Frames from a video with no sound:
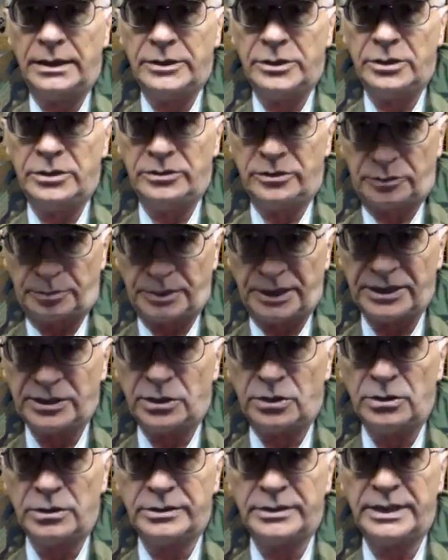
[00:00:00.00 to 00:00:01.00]
You spray the
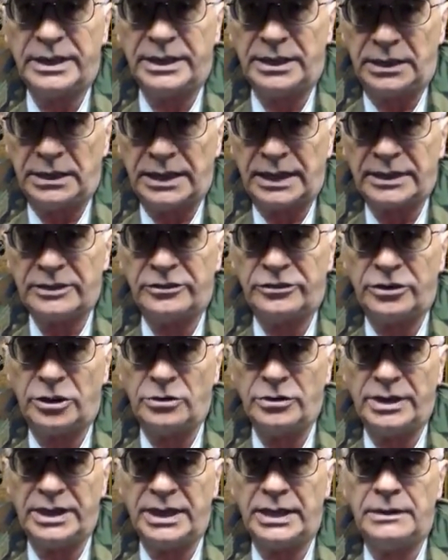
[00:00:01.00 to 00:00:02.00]
whole thing. You let it
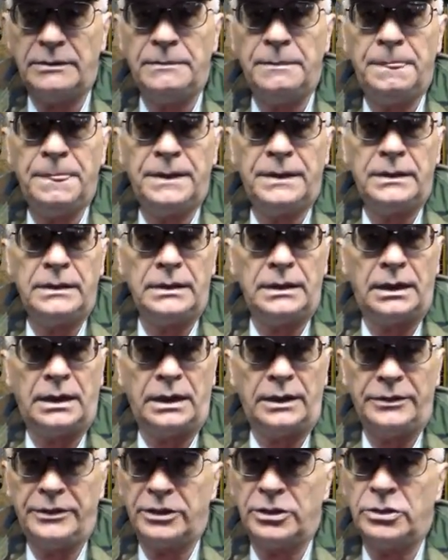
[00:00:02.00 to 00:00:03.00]
soak in.
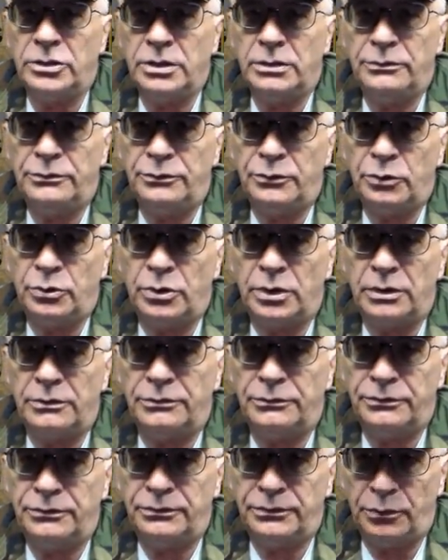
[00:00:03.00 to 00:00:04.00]
They're good for
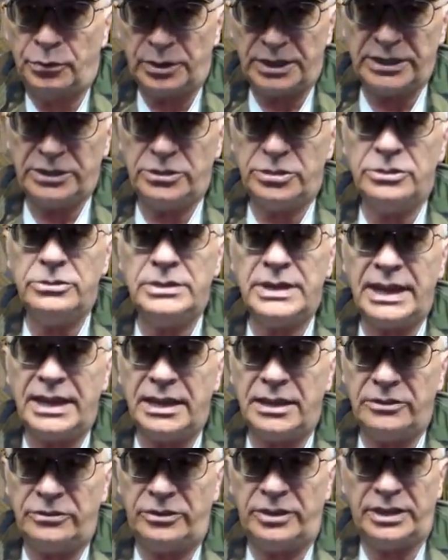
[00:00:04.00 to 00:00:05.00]
42
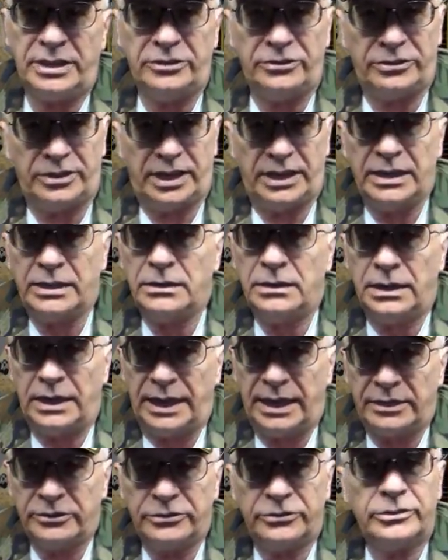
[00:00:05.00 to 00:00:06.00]
days, they say. It'll
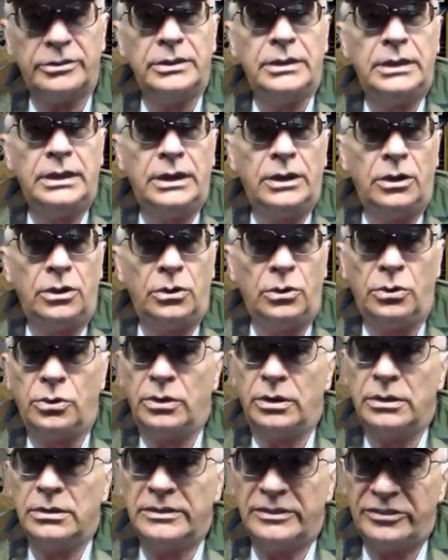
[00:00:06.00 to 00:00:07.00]
last.
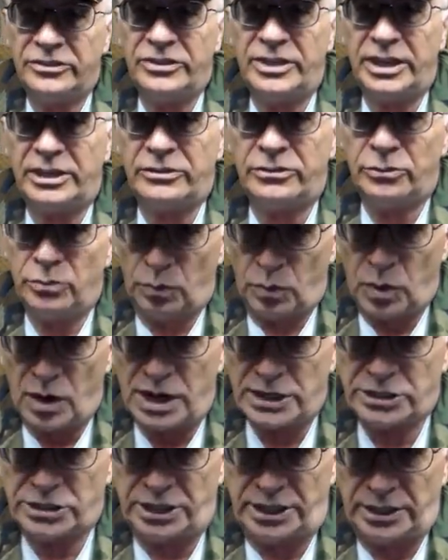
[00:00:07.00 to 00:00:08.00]
Or 6
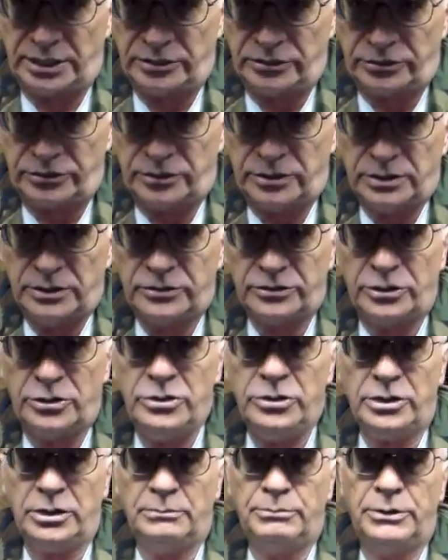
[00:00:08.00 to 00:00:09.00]
washings. So
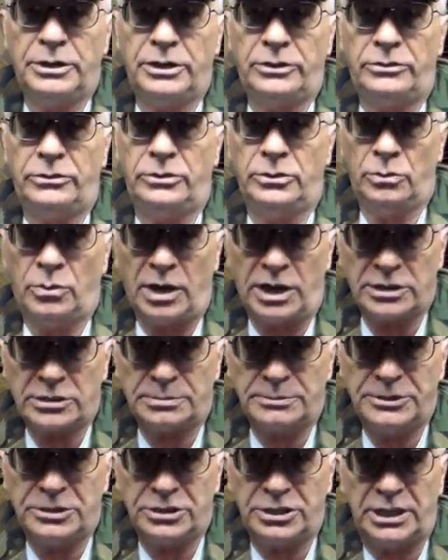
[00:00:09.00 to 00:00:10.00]
you can put it through the
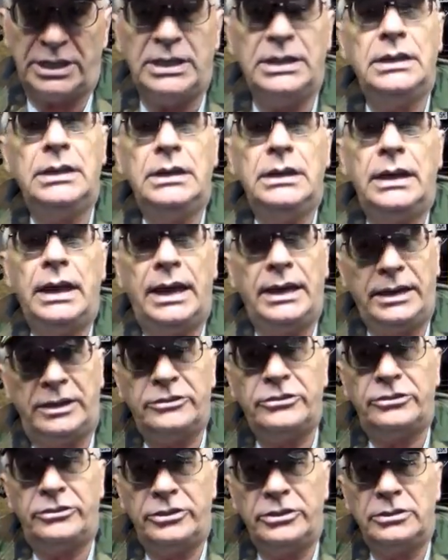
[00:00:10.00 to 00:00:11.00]
wash machine and
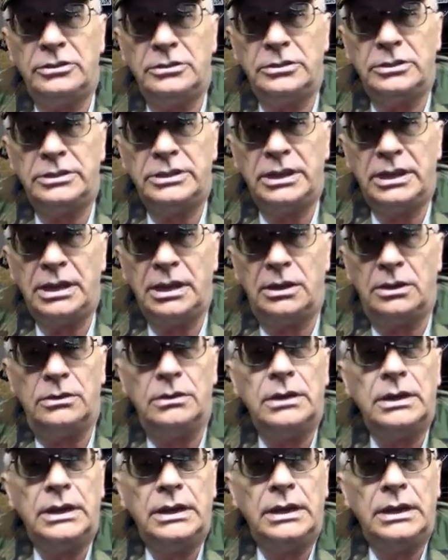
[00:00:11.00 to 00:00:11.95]
it's still good to go.